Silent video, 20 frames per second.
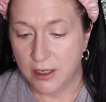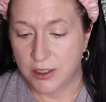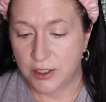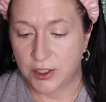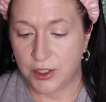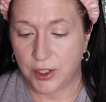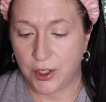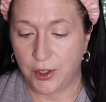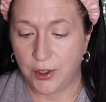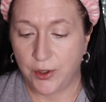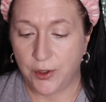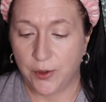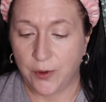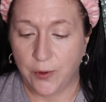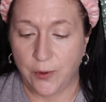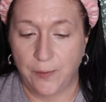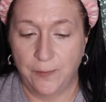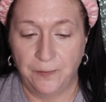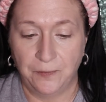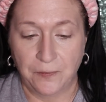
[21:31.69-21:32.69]

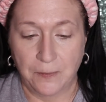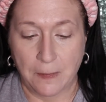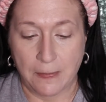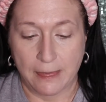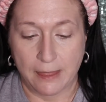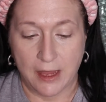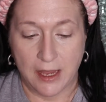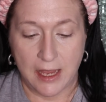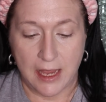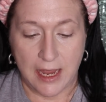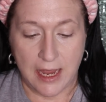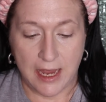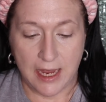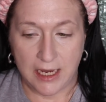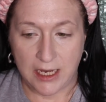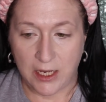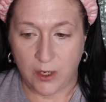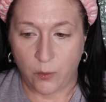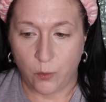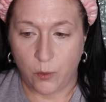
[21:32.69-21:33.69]
So
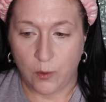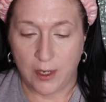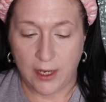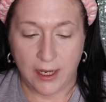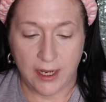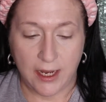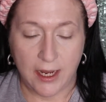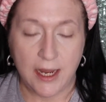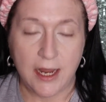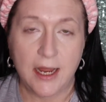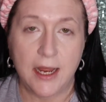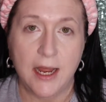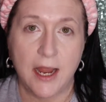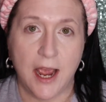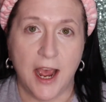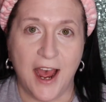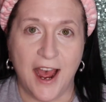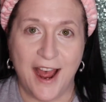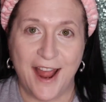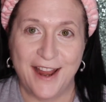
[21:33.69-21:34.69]
anyway,
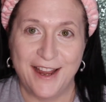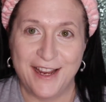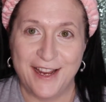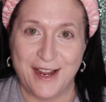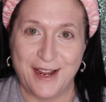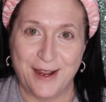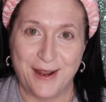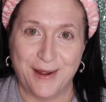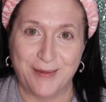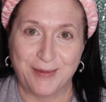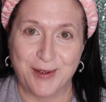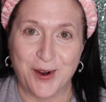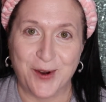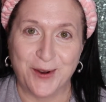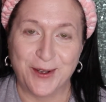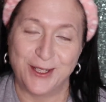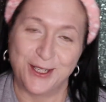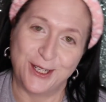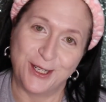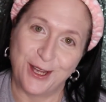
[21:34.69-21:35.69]
I am
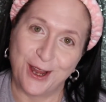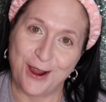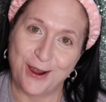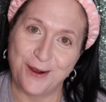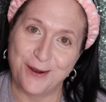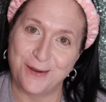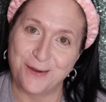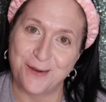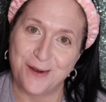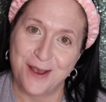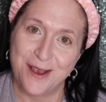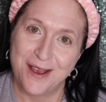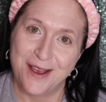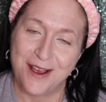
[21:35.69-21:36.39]
going to go.